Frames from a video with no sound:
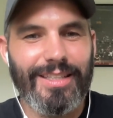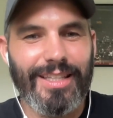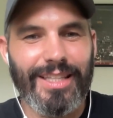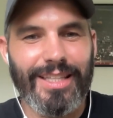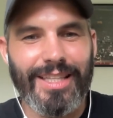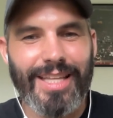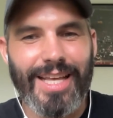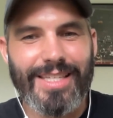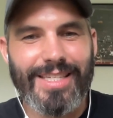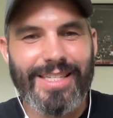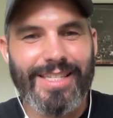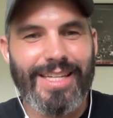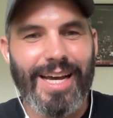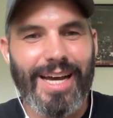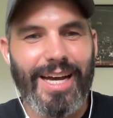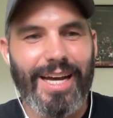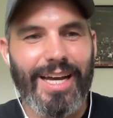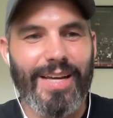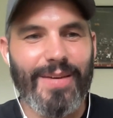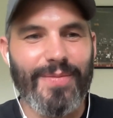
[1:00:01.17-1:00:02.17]
less
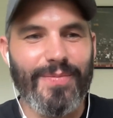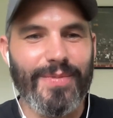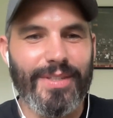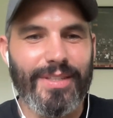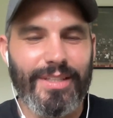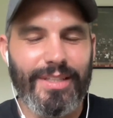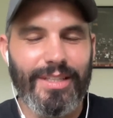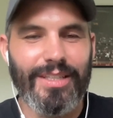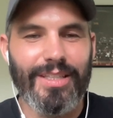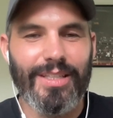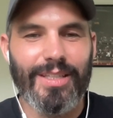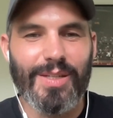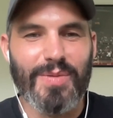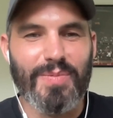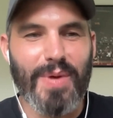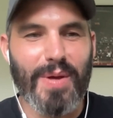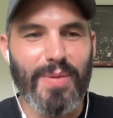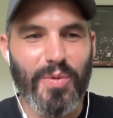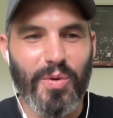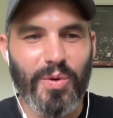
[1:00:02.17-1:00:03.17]
time,
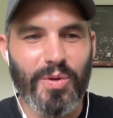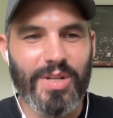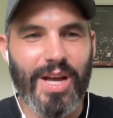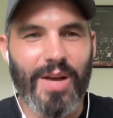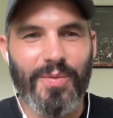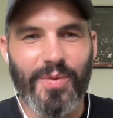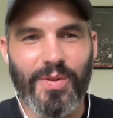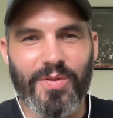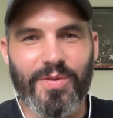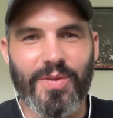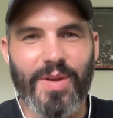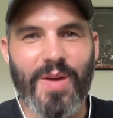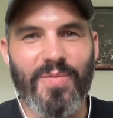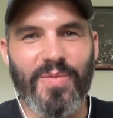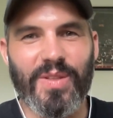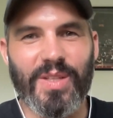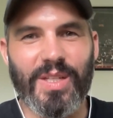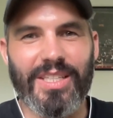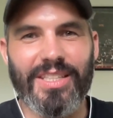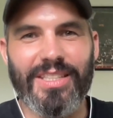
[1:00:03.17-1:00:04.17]
spend more time with a
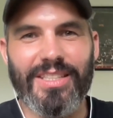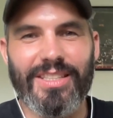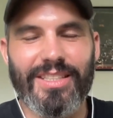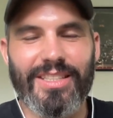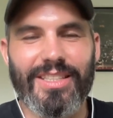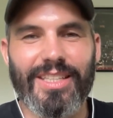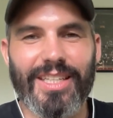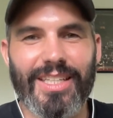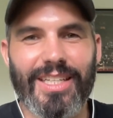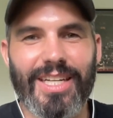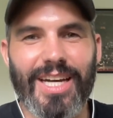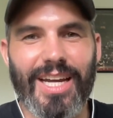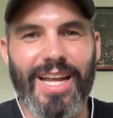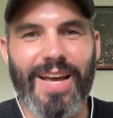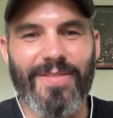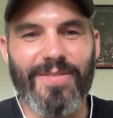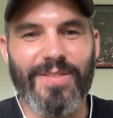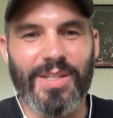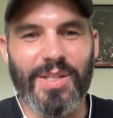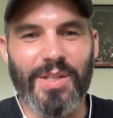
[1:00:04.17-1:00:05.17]
family, not
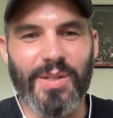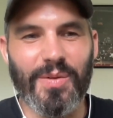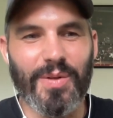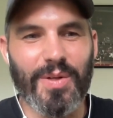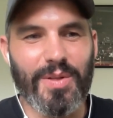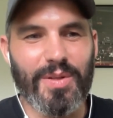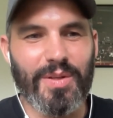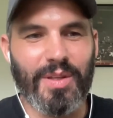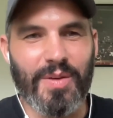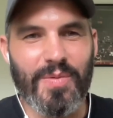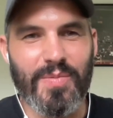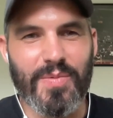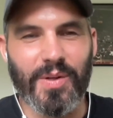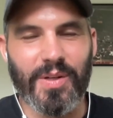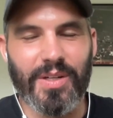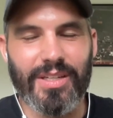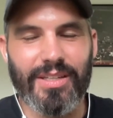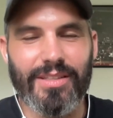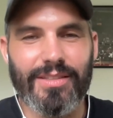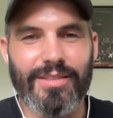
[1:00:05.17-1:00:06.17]
have to deal with
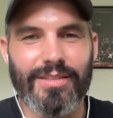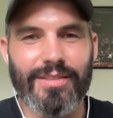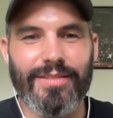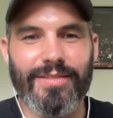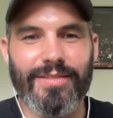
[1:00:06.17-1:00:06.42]
communities.